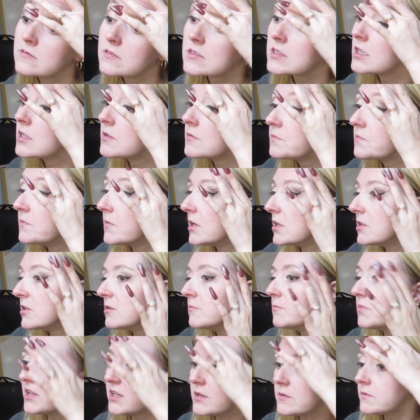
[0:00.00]
Other
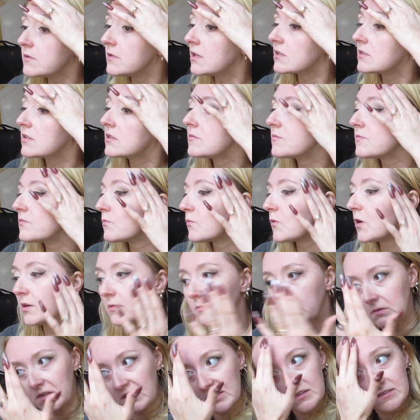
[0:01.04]
people, like
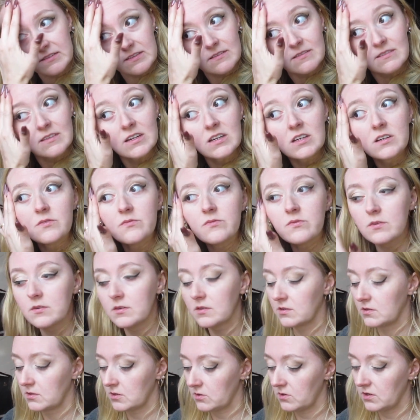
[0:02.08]
on weddings and stuff,
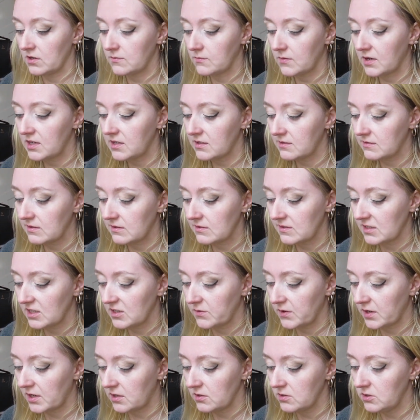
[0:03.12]
or at weddings and stuff,
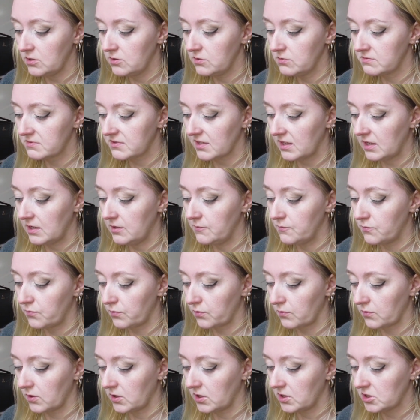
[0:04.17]
I use a
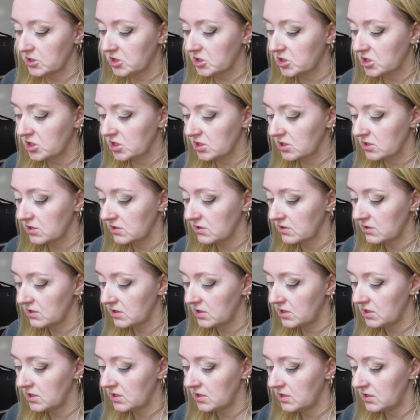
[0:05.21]
brush
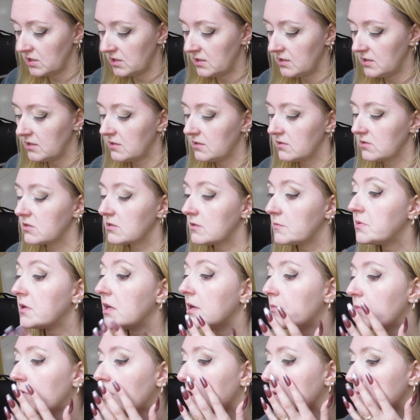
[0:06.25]
to
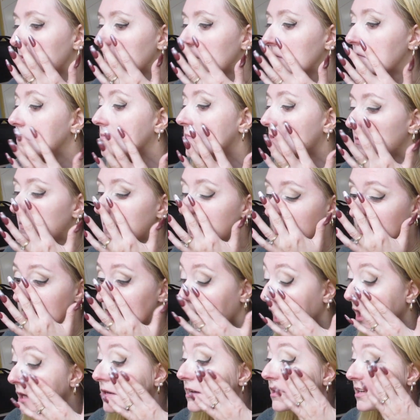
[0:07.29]
apply primer. With me,
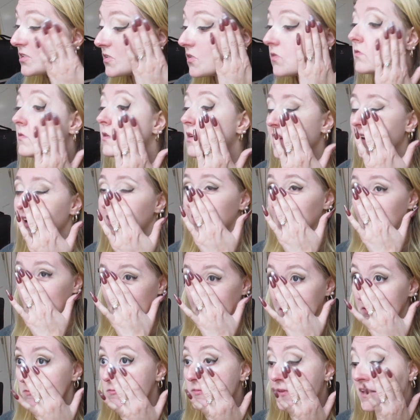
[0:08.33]
I don't care.
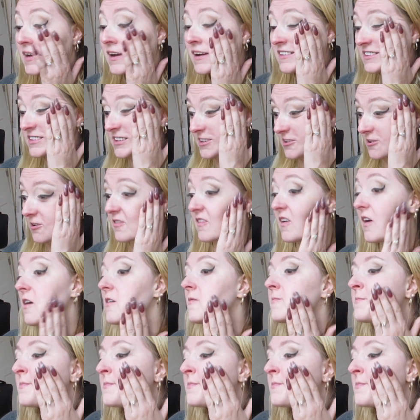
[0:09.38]
Like I said earlier,